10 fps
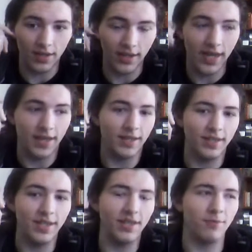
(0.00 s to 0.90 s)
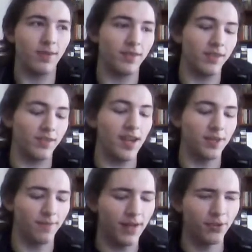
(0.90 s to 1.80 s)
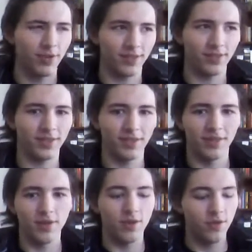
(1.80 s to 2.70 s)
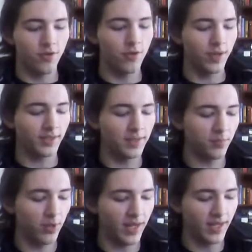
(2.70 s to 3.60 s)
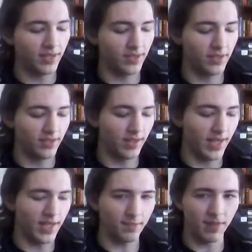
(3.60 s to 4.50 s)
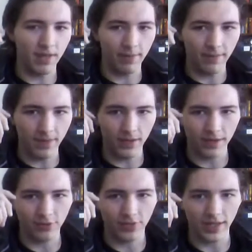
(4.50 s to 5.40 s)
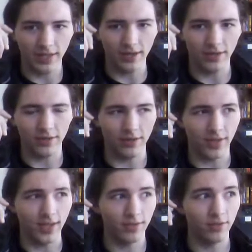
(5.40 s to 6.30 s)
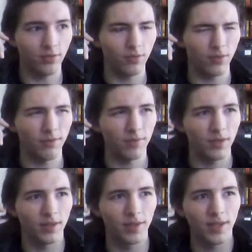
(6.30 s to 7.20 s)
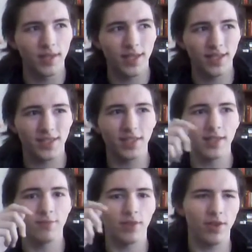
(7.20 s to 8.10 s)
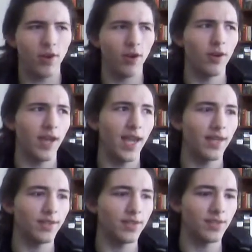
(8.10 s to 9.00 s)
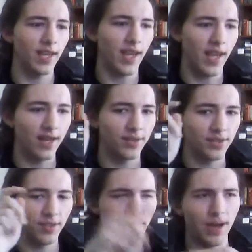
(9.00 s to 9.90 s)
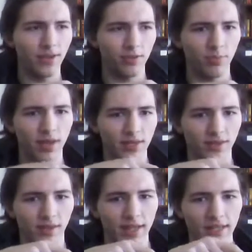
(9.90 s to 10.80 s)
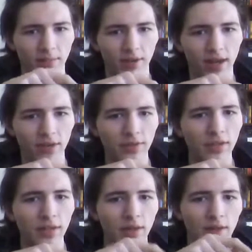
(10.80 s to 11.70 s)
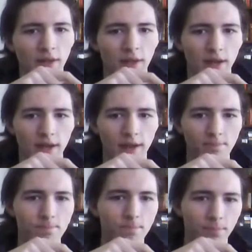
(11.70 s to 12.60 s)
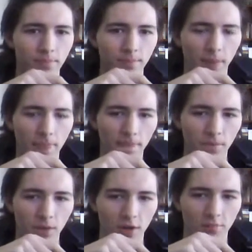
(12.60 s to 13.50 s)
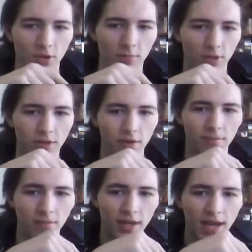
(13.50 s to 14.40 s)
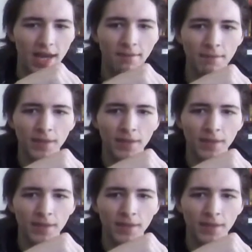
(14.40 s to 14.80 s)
again dealing with Asajj Ventress, who at this point has become a very interesting character. It's dealing with her and Savage Opress, the Clancy Brown, Darth Maul brother guy.